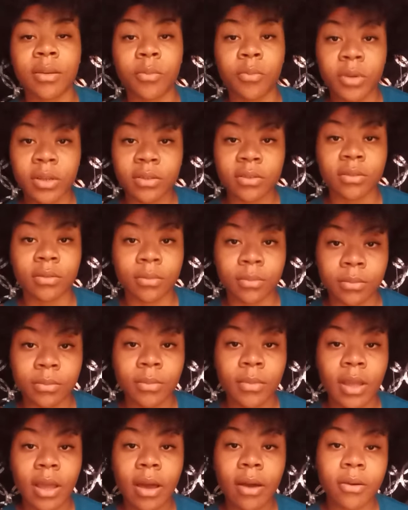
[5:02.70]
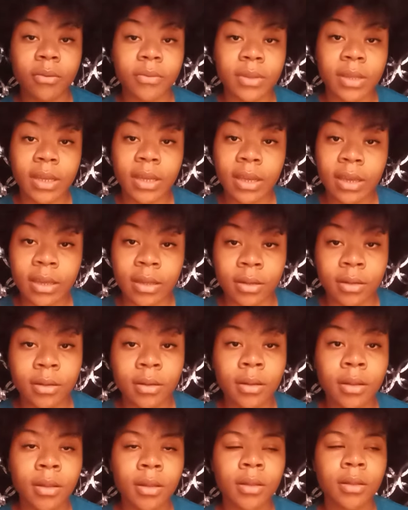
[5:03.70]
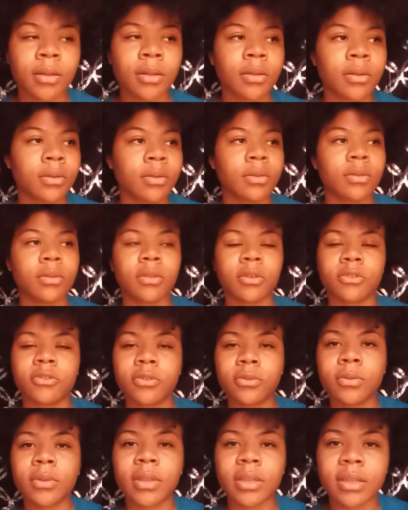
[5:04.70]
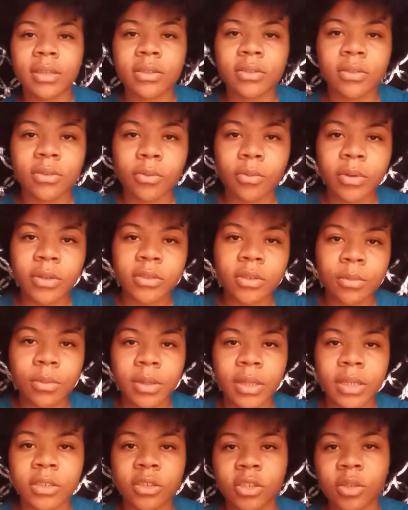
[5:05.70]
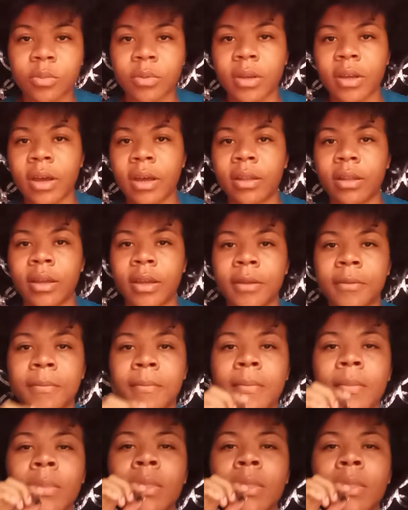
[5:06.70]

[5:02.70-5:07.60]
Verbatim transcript: and wisdom, however they can. The truth is, what's your relationship with God like?